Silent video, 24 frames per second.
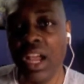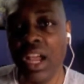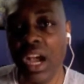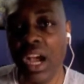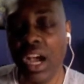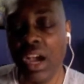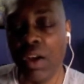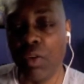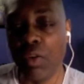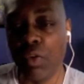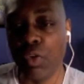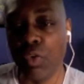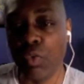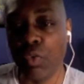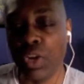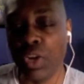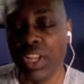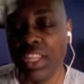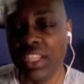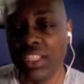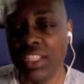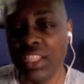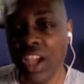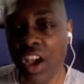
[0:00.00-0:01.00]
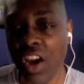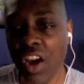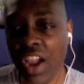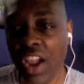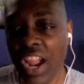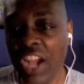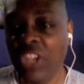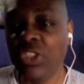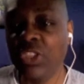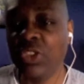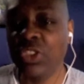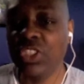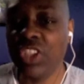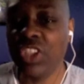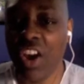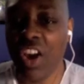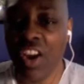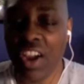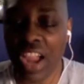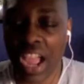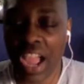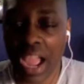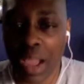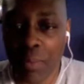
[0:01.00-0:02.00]
a really tall, extra
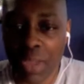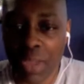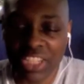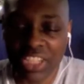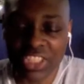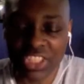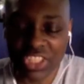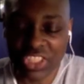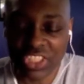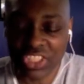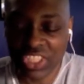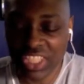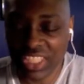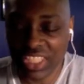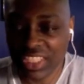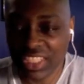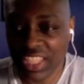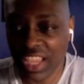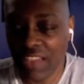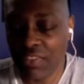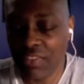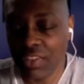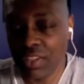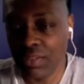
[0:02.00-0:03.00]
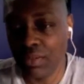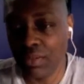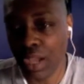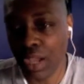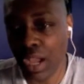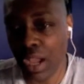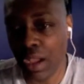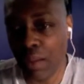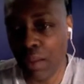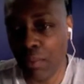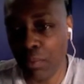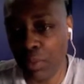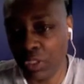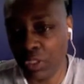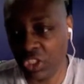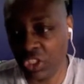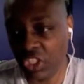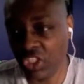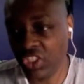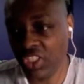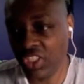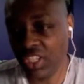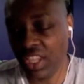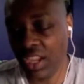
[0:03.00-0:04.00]
tall guy. I'm actually six seven, uh,
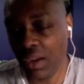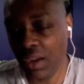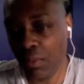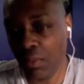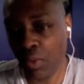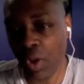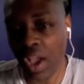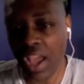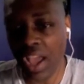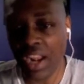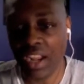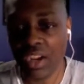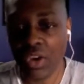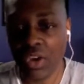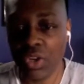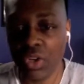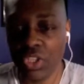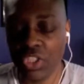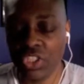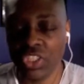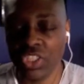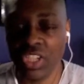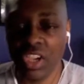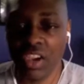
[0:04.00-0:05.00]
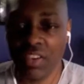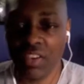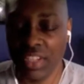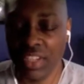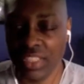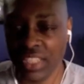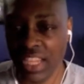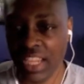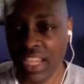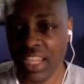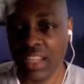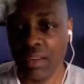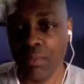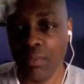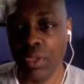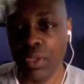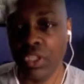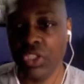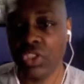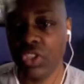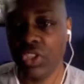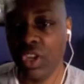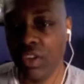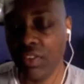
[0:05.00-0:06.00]
positioning a product on a shelf and taking a
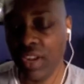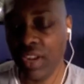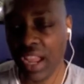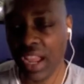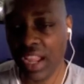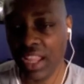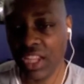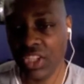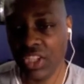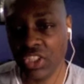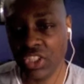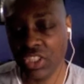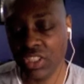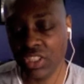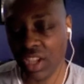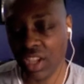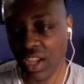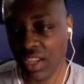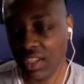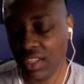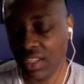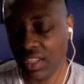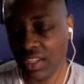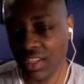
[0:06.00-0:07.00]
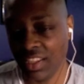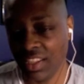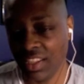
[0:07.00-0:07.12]
picture of it. I guess you thought that